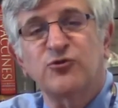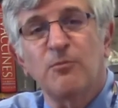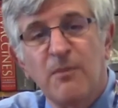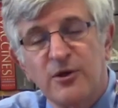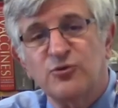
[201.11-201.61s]
So
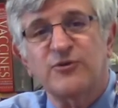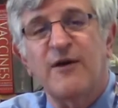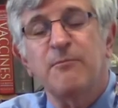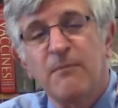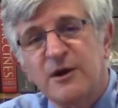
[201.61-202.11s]
mothers
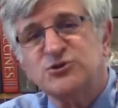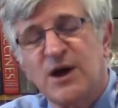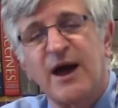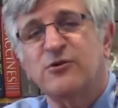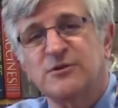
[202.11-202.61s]
have much
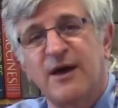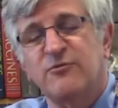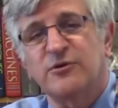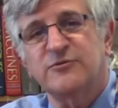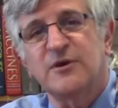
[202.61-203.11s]
higher
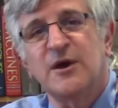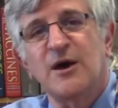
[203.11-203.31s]
levels